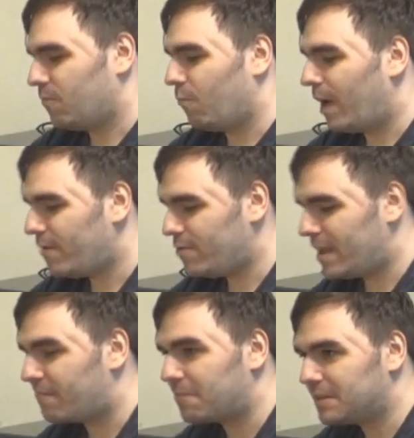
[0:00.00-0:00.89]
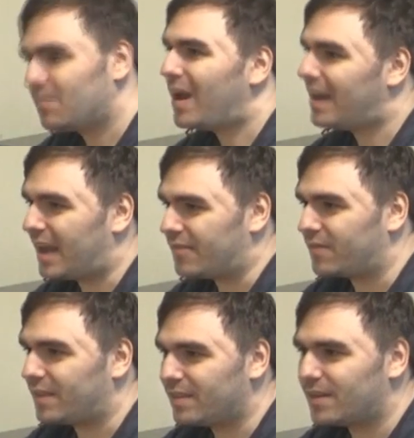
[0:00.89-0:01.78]
why would I risk my
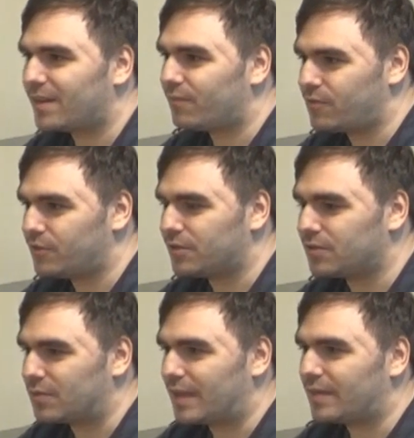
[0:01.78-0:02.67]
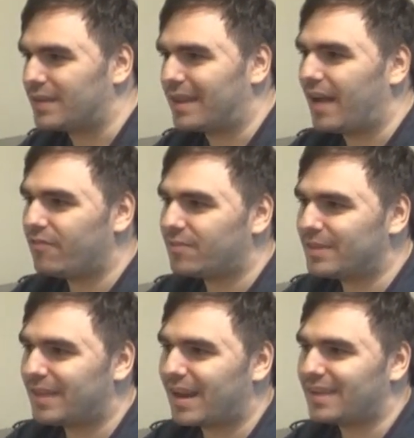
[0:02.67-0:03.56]
life in the revolution so that the
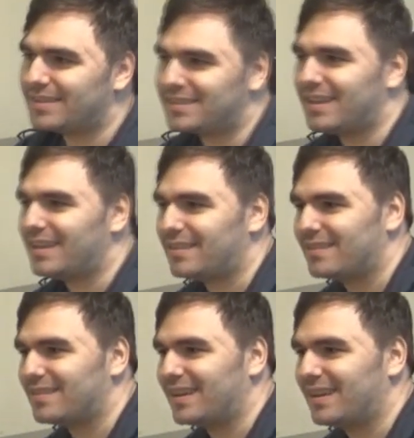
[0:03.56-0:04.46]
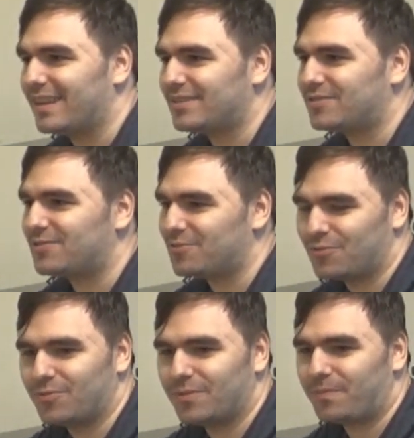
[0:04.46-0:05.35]
government that I instate then gets to